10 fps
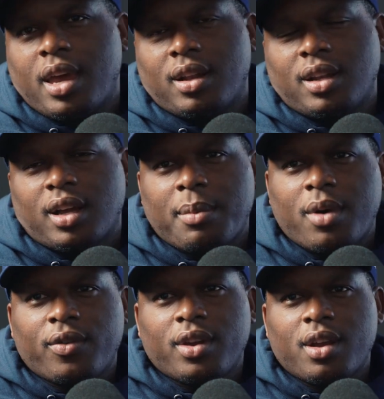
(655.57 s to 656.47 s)
man. Look,
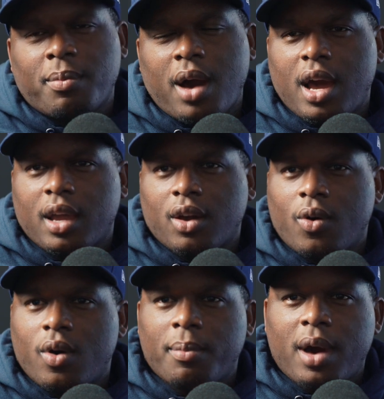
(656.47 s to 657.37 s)
I'm over here mind
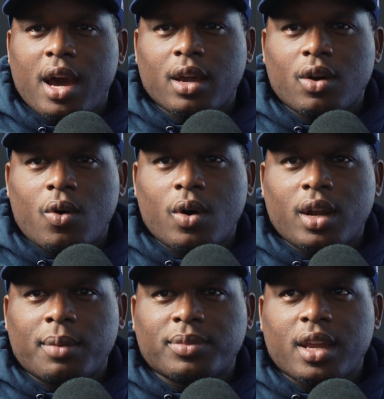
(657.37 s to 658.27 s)
going,
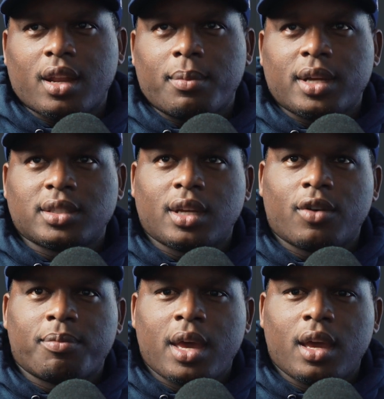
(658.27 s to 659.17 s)
and I'm thinking to
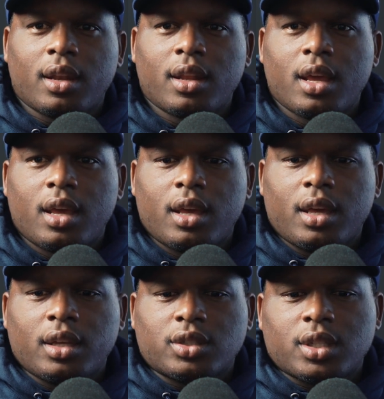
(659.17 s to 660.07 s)
myself, man,
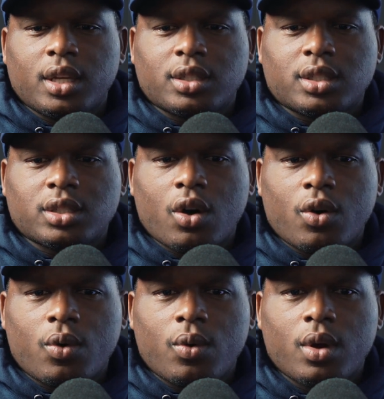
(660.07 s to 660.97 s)
it's
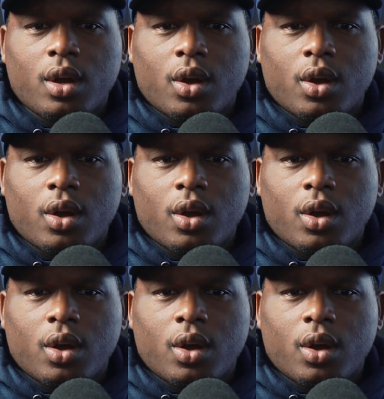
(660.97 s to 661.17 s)
so